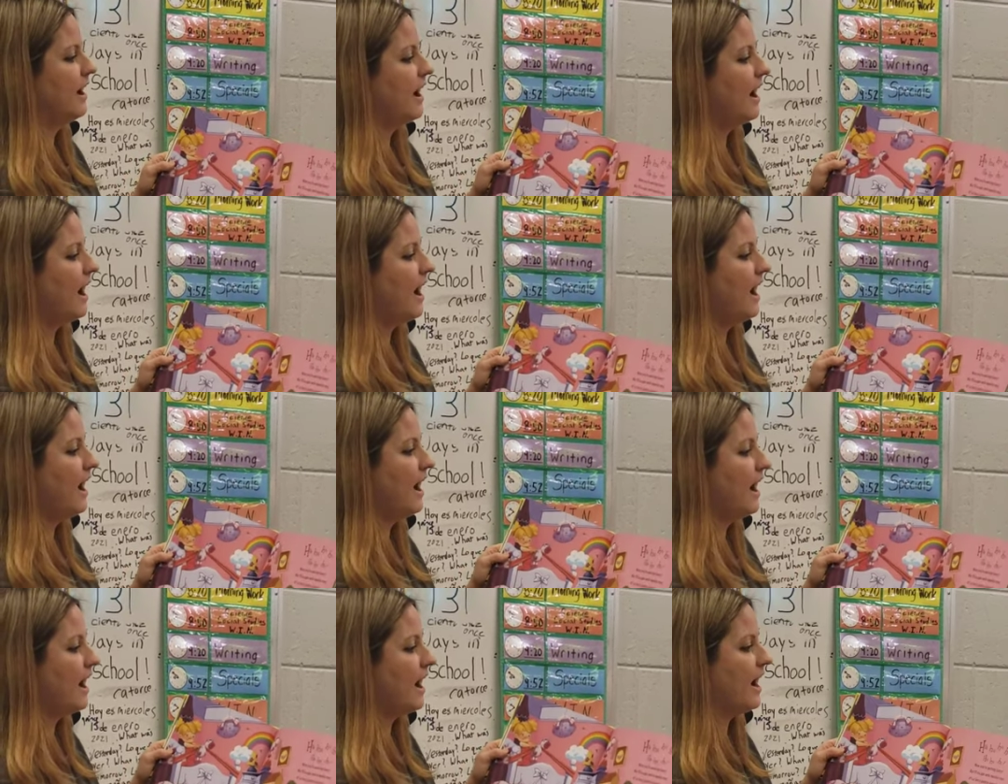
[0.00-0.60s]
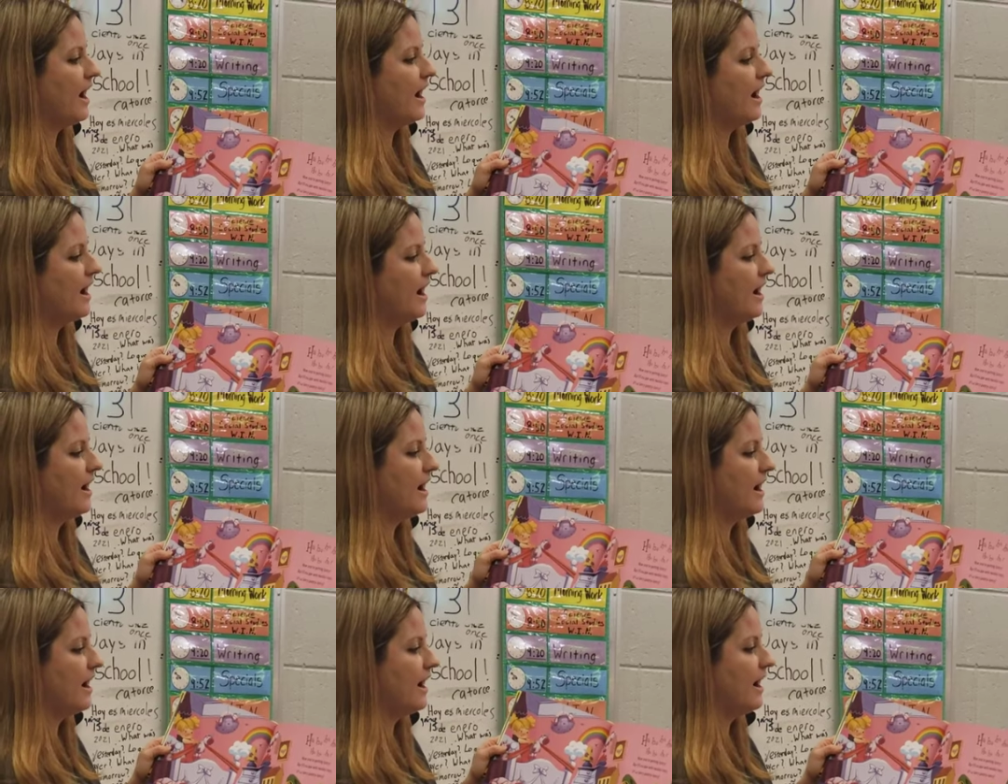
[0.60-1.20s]
Ha ha
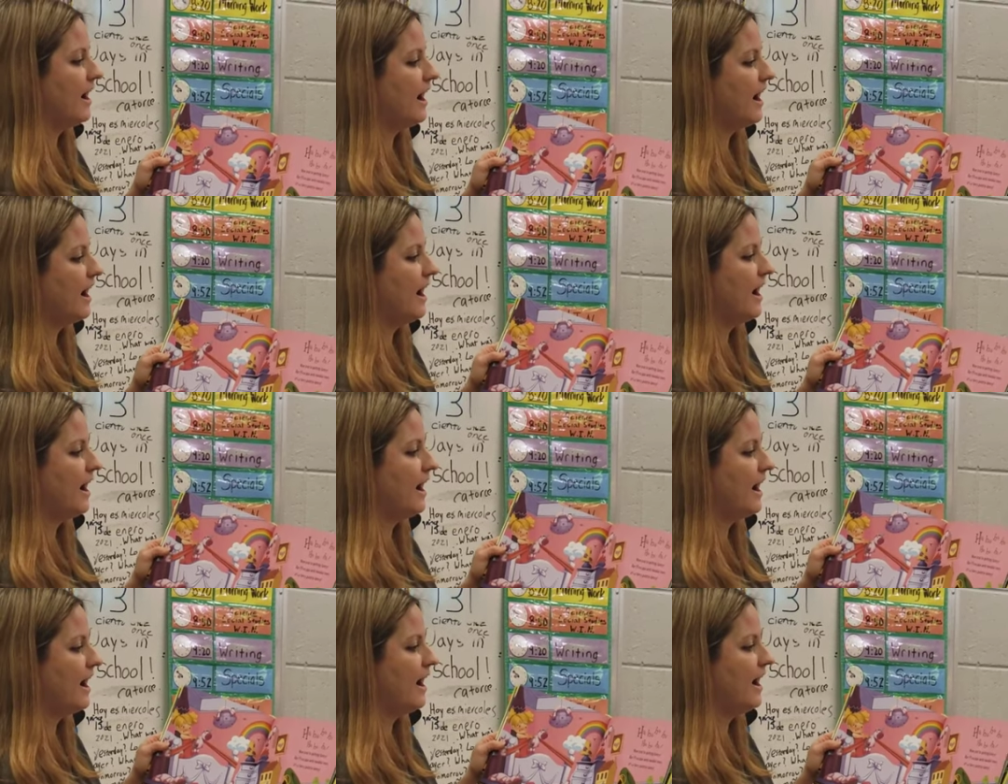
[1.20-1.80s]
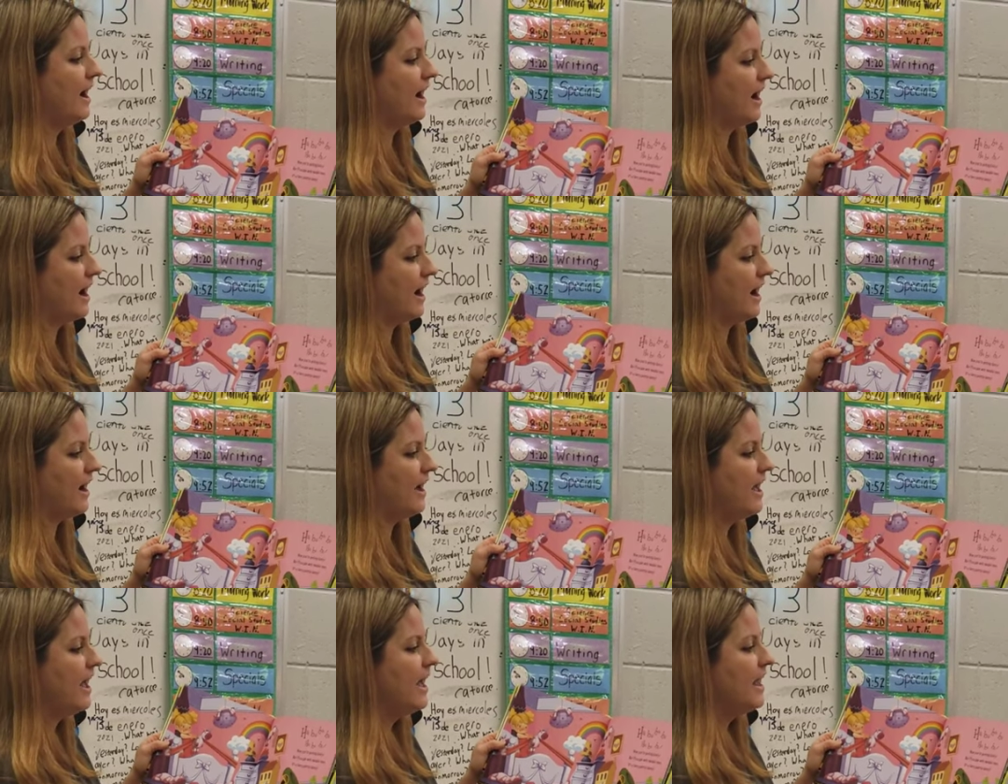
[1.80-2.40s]
ha ha ha ha
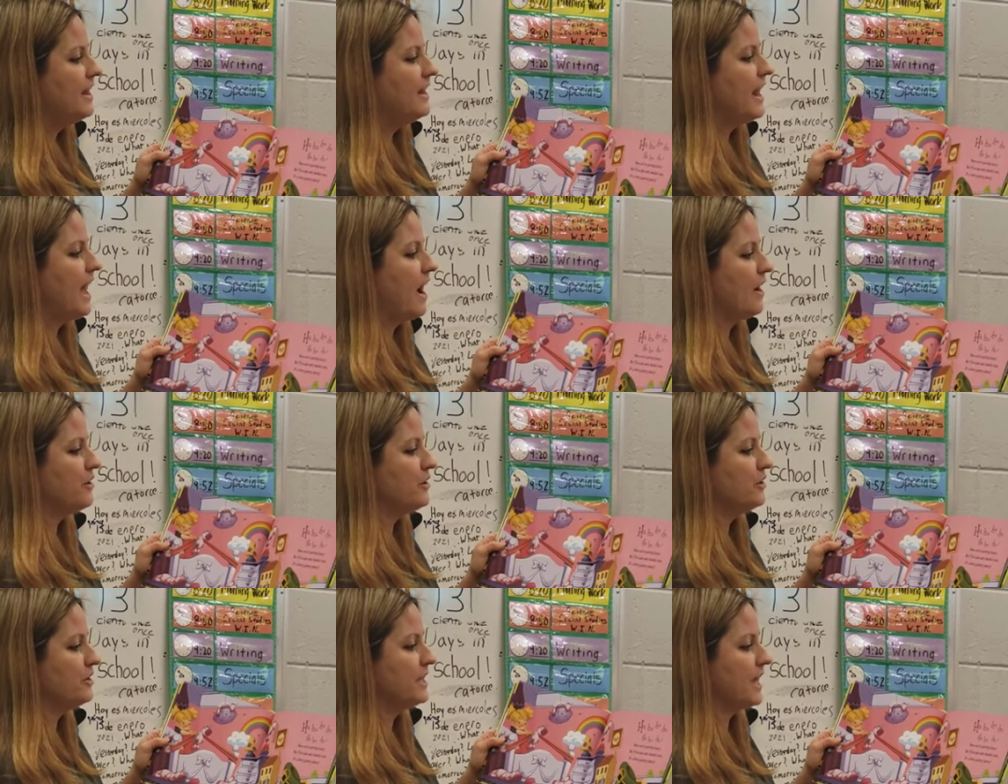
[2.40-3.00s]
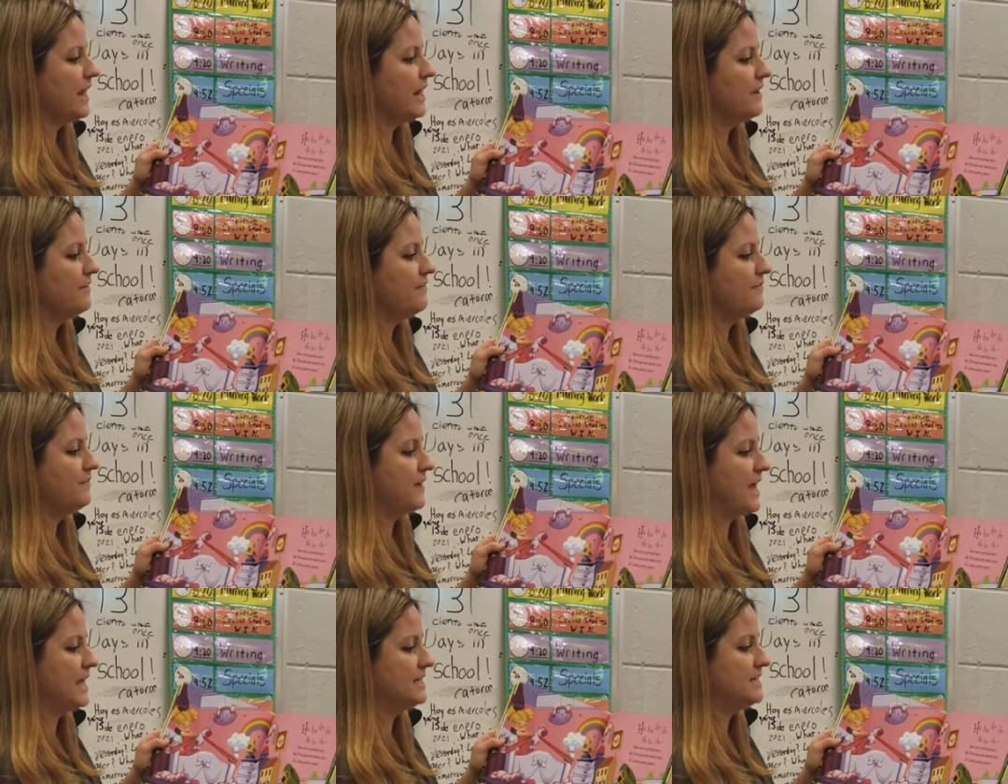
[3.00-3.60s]
ha. Now you're getting
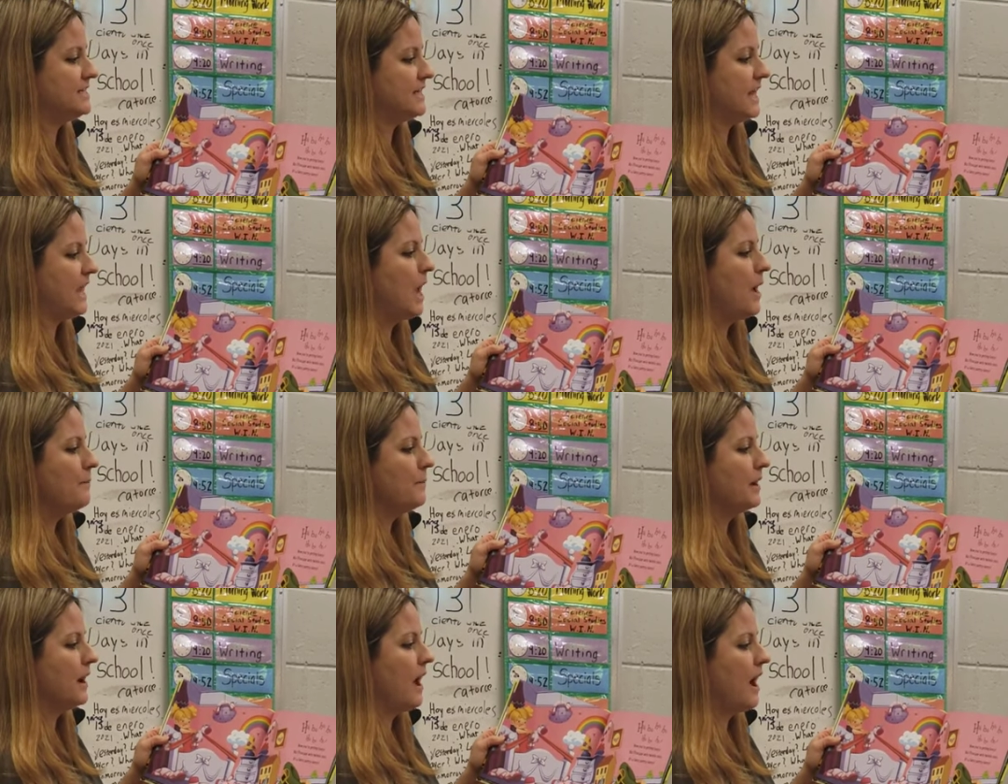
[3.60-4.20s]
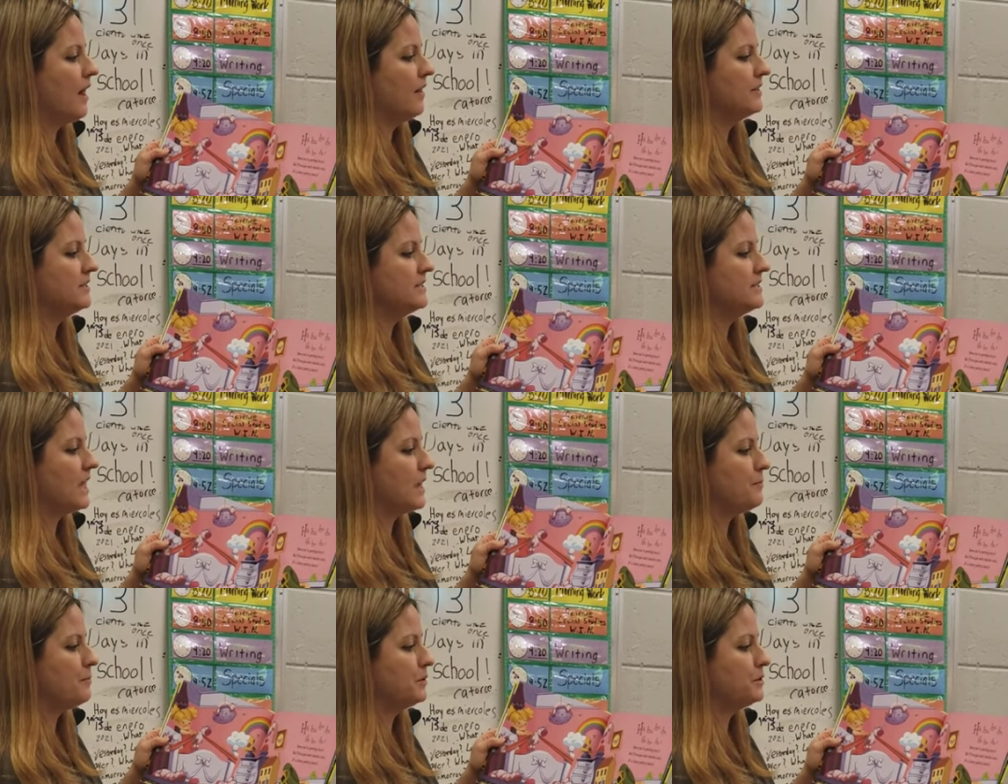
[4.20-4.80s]
fancy, but I'll
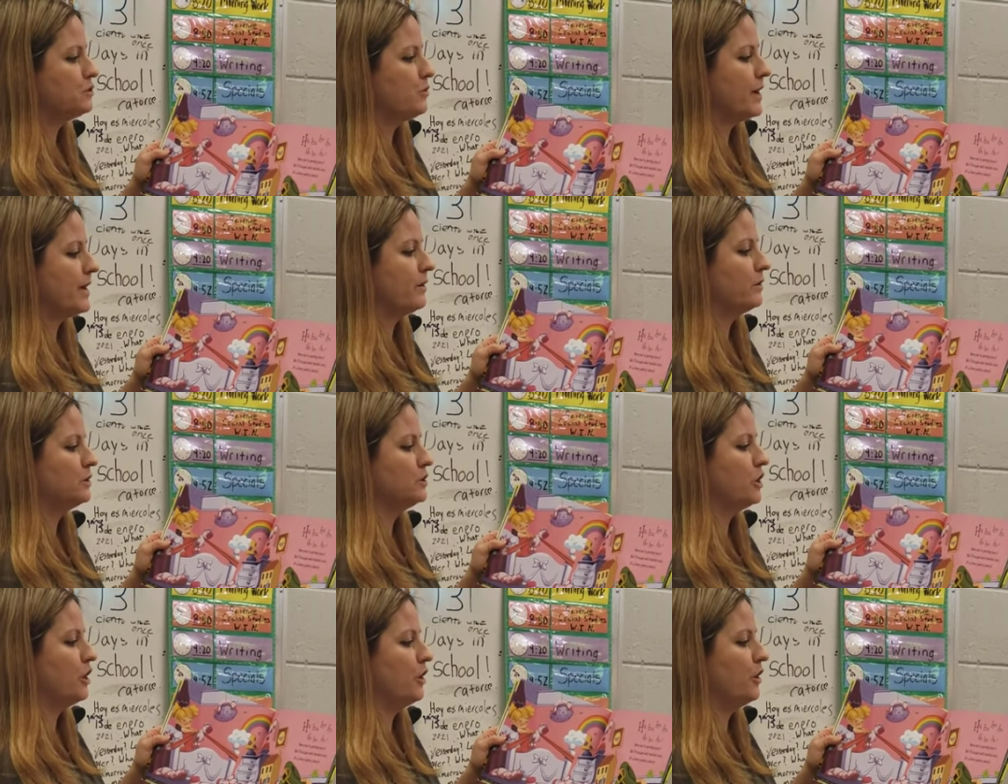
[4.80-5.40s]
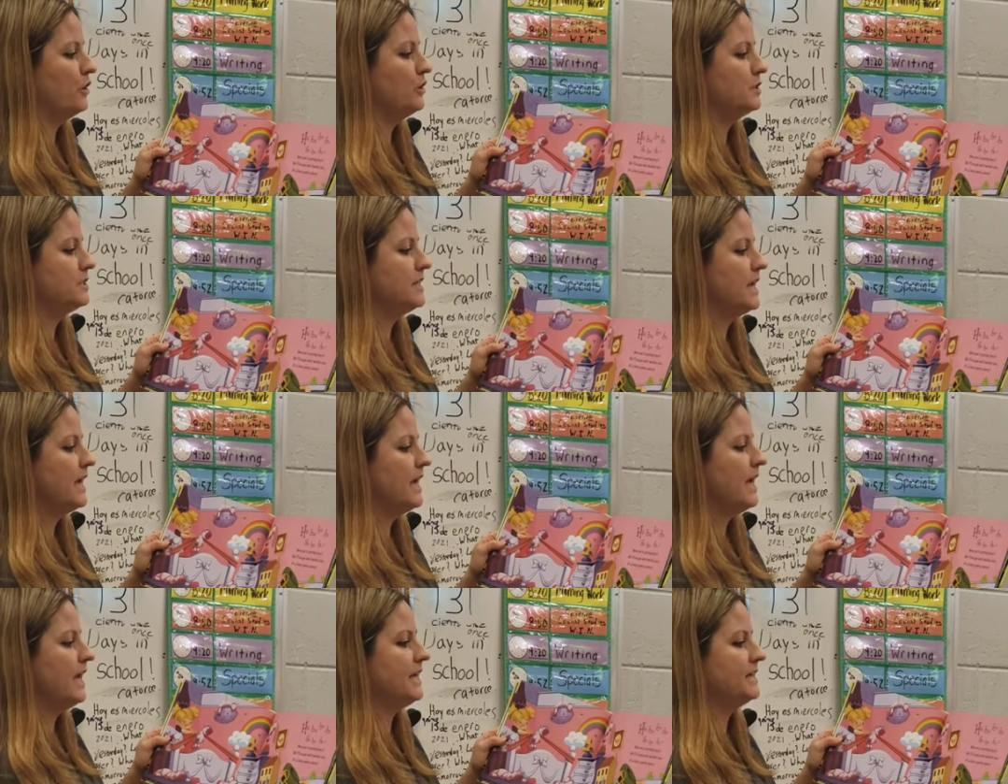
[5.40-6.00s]
escape with twinkle toes.
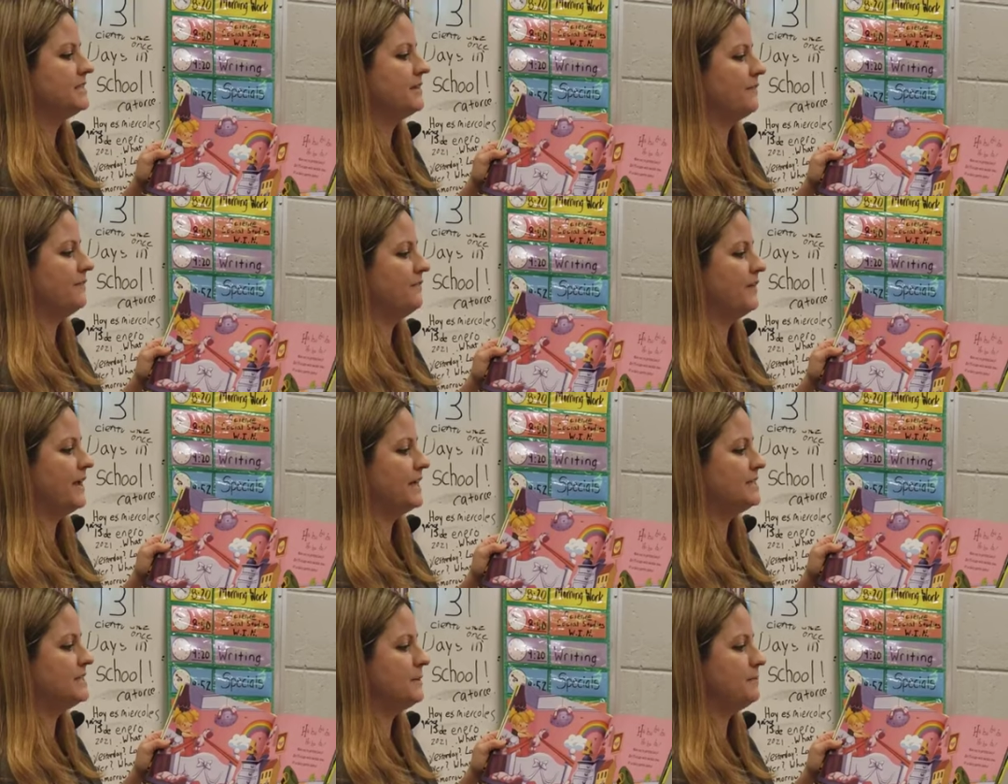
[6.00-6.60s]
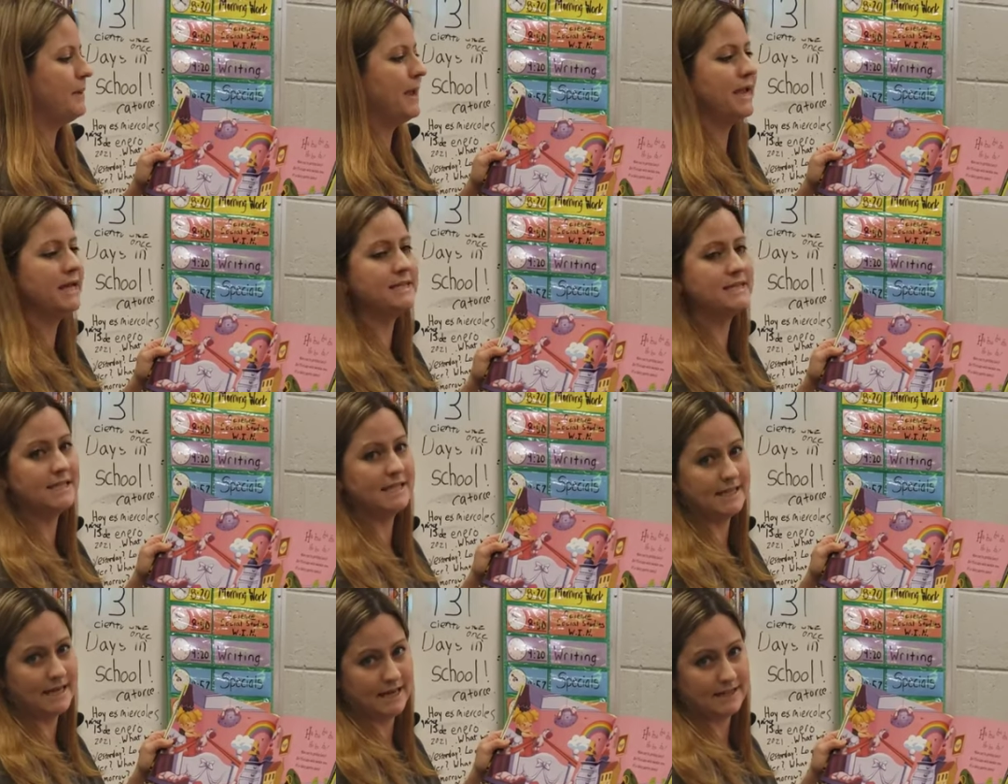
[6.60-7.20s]
It's a fancy
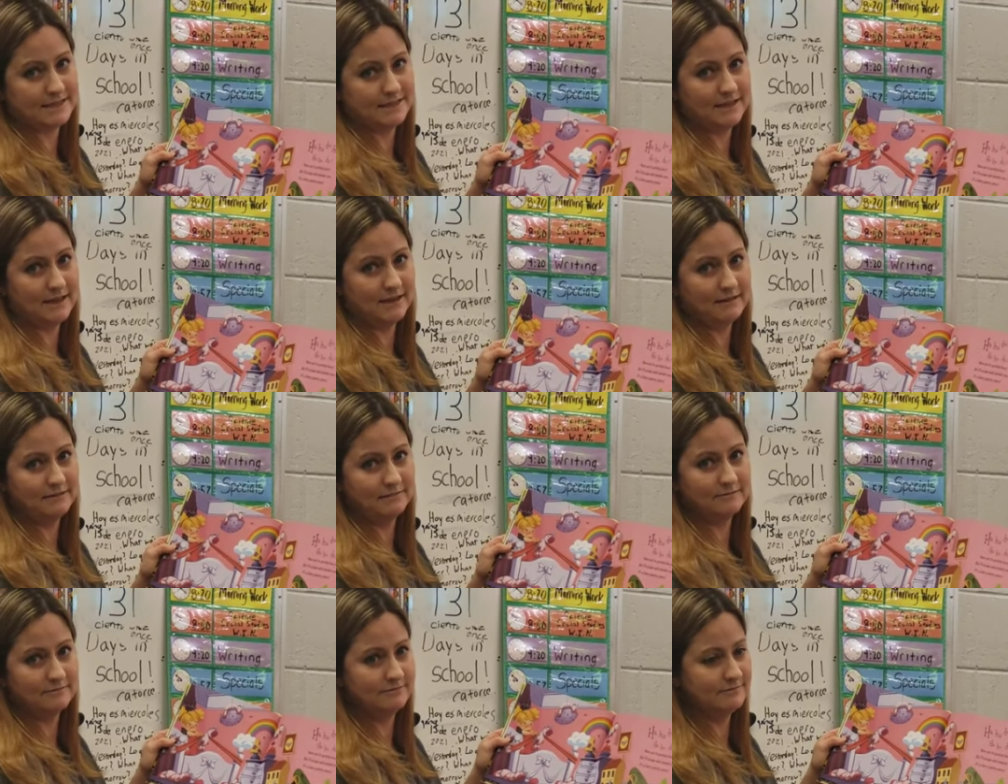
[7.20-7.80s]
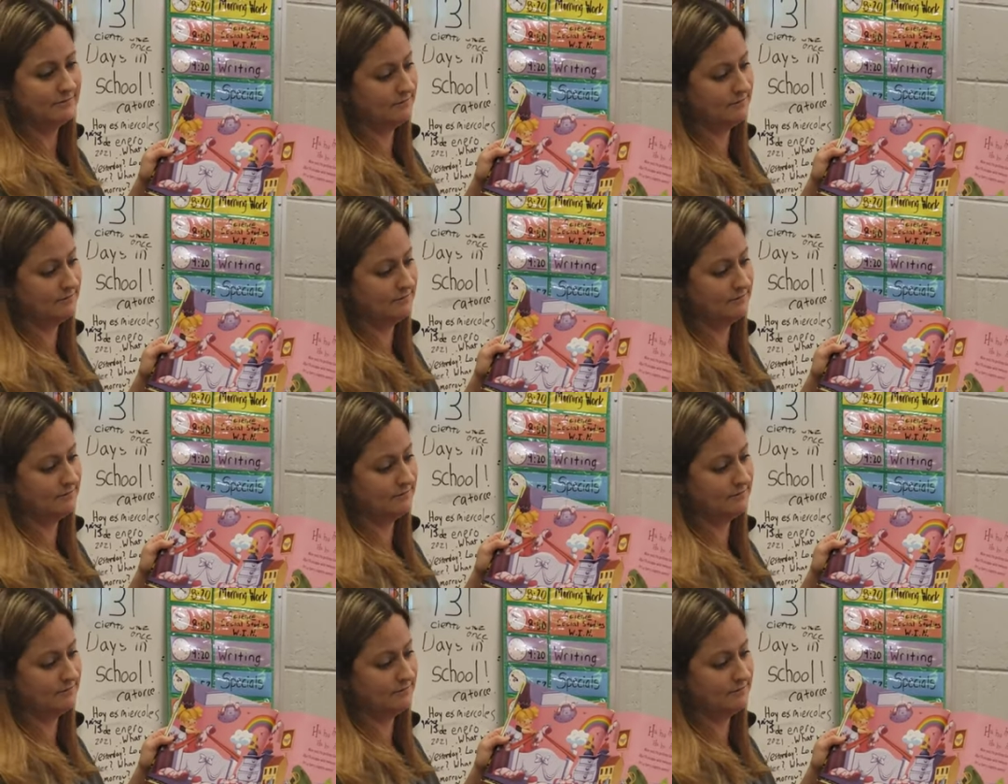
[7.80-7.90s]
pantsy dancy.